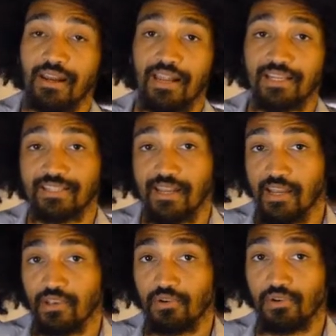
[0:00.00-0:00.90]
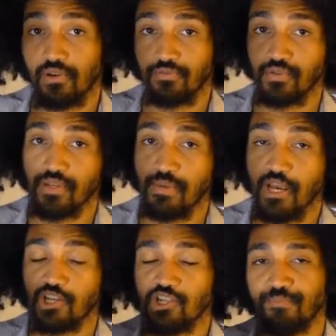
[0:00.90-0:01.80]
last layer of your
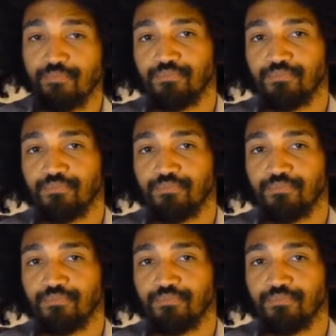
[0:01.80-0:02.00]
image,